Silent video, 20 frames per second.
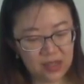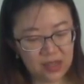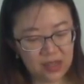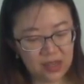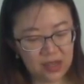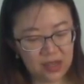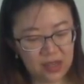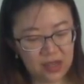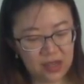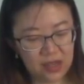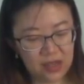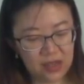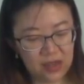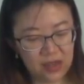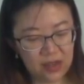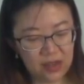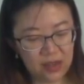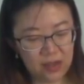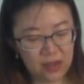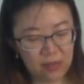
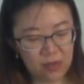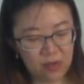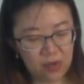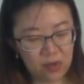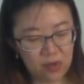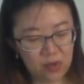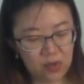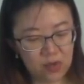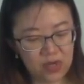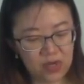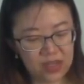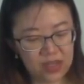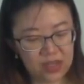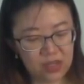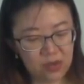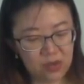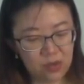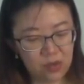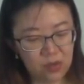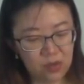glue like
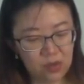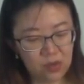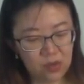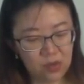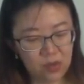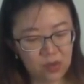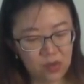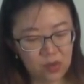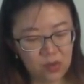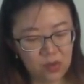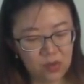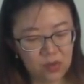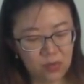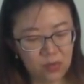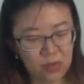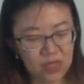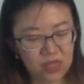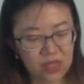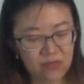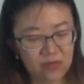Yoo-hoo glue,
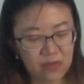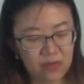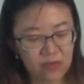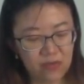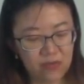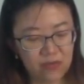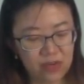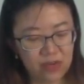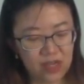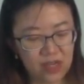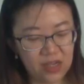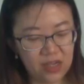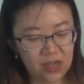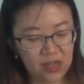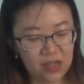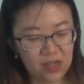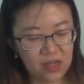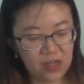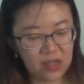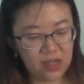please feel free.
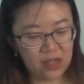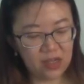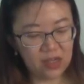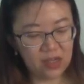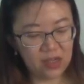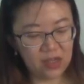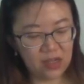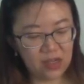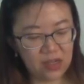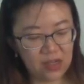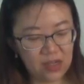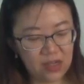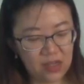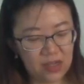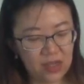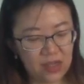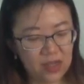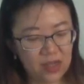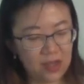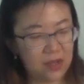
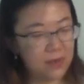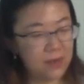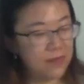Yeah.